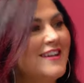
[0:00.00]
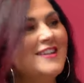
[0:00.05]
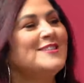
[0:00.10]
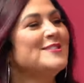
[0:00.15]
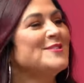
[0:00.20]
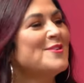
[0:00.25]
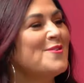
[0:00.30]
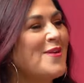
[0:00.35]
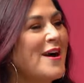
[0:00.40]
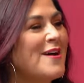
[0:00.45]

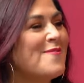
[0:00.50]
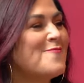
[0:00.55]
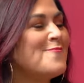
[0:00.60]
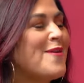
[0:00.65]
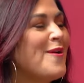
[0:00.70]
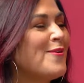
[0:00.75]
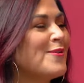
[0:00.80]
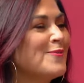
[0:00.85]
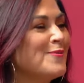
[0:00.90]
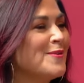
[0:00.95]
So yeah. Uh,
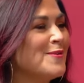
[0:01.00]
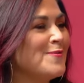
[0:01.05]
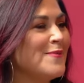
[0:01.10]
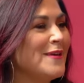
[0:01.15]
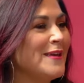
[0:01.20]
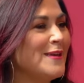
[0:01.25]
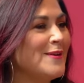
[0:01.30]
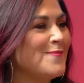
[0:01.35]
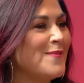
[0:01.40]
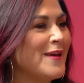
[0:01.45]
welcome to the
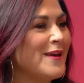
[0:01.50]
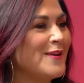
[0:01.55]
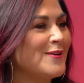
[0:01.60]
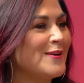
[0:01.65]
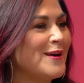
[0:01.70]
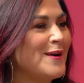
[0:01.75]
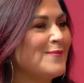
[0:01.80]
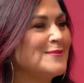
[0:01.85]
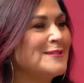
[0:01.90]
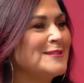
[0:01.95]

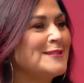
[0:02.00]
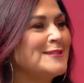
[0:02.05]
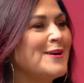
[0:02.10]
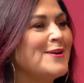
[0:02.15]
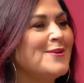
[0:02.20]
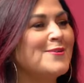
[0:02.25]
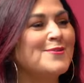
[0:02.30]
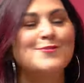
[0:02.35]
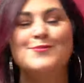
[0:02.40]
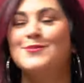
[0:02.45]
Pinkubator. Thank I'm you.
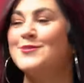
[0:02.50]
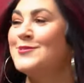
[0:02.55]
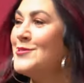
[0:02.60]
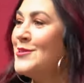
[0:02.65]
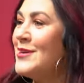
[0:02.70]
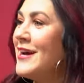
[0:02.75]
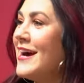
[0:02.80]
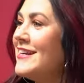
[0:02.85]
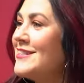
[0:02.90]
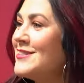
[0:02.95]
so thrilled you,
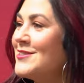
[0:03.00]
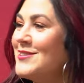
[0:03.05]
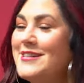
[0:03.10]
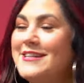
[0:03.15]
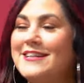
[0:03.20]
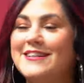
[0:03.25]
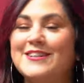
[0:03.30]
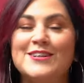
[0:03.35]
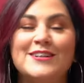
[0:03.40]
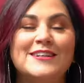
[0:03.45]
you guys are
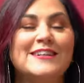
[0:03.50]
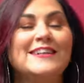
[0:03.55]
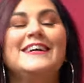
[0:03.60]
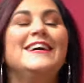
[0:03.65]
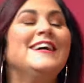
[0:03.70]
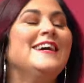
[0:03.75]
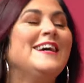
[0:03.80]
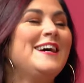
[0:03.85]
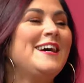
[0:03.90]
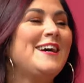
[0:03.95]
here. It's an
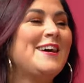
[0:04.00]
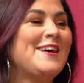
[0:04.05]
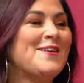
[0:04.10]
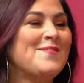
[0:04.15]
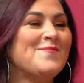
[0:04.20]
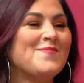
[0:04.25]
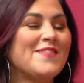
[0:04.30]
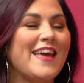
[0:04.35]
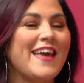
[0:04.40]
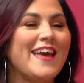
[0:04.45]
honor.
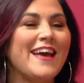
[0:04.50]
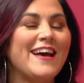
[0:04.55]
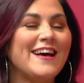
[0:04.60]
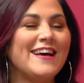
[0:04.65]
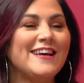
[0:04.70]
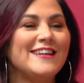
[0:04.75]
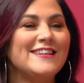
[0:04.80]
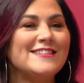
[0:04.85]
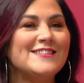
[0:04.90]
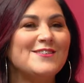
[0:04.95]
Um,
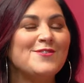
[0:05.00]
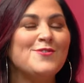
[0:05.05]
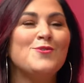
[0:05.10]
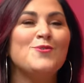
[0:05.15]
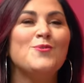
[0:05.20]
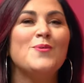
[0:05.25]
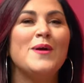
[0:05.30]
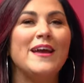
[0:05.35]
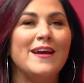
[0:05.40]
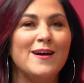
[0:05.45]
and
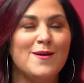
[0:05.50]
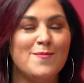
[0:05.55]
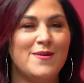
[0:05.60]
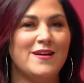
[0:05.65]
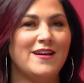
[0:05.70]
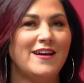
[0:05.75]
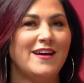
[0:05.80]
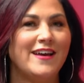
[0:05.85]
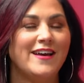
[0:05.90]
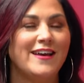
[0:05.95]
who am
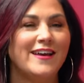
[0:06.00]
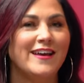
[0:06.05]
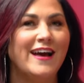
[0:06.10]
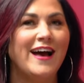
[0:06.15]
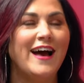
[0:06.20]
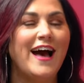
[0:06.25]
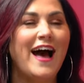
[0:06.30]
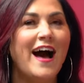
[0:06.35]
I?